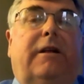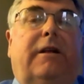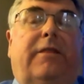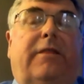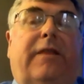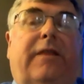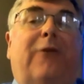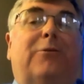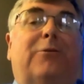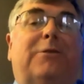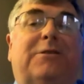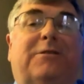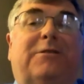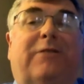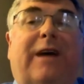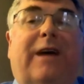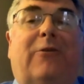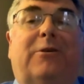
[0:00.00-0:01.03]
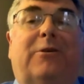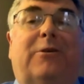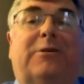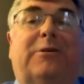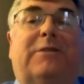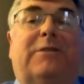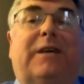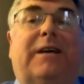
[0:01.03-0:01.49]
Thousands of
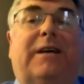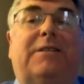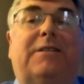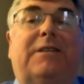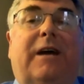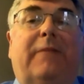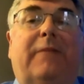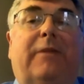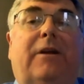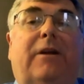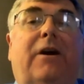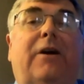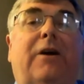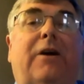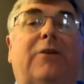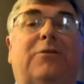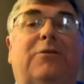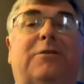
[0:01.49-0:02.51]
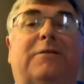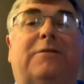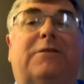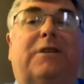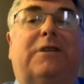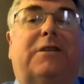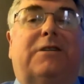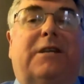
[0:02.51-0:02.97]
hours of test time and hundreds of
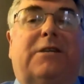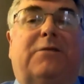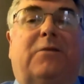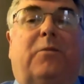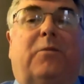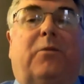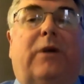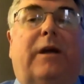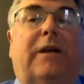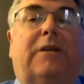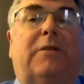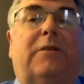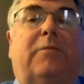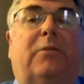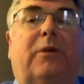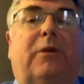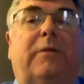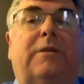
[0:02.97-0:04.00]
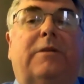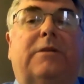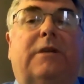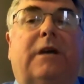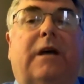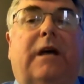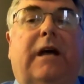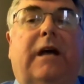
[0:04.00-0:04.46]
successful product deployments
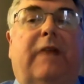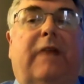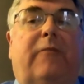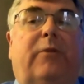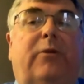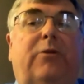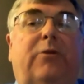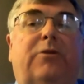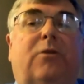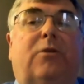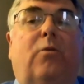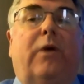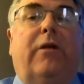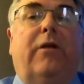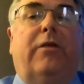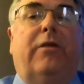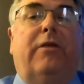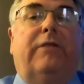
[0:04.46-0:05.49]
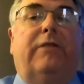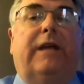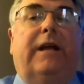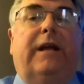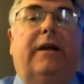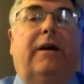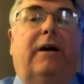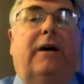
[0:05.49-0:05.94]
have produced a wealth of
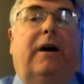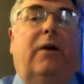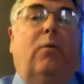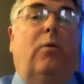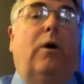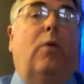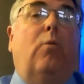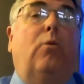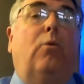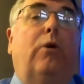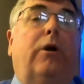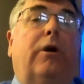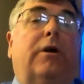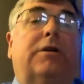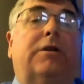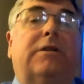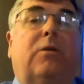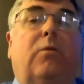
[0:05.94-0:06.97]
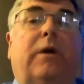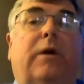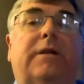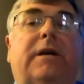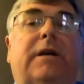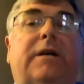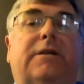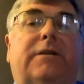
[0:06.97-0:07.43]
data on what works and
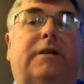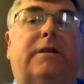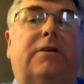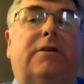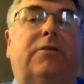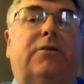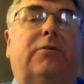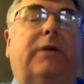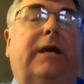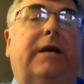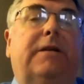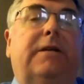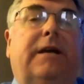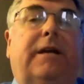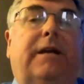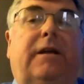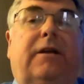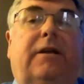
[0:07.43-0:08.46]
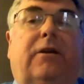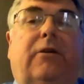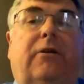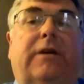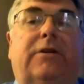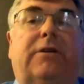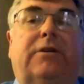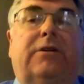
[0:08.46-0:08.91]
what doesn't in doing antenna
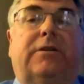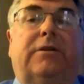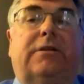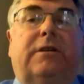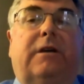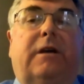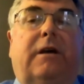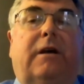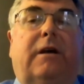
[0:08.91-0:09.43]
integrations.